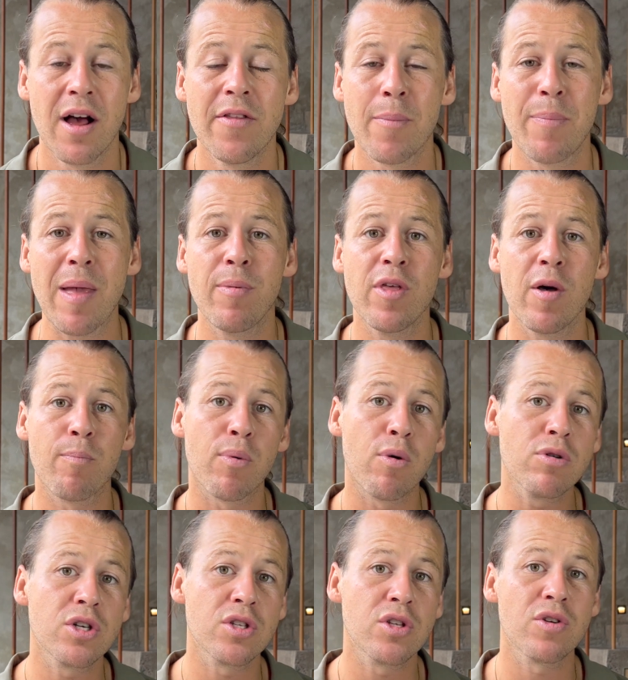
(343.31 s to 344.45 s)
the people that
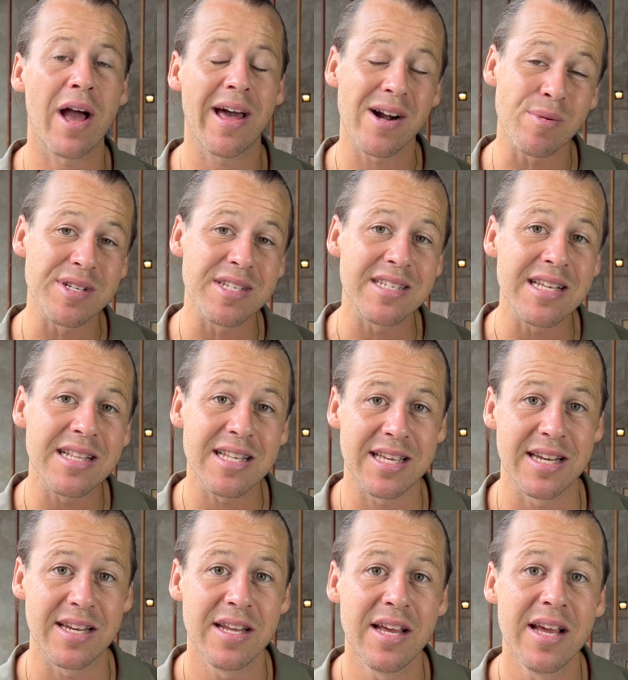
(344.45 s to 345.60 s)
push through and are
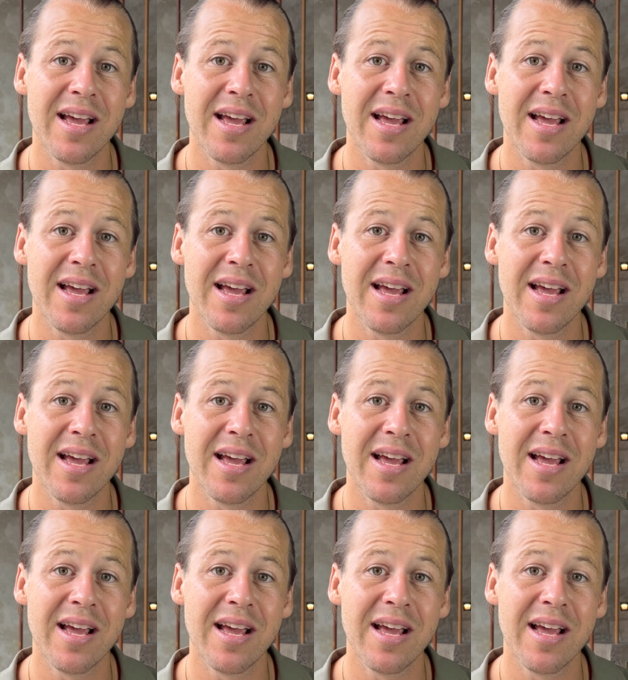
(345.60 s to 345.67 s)
resilient.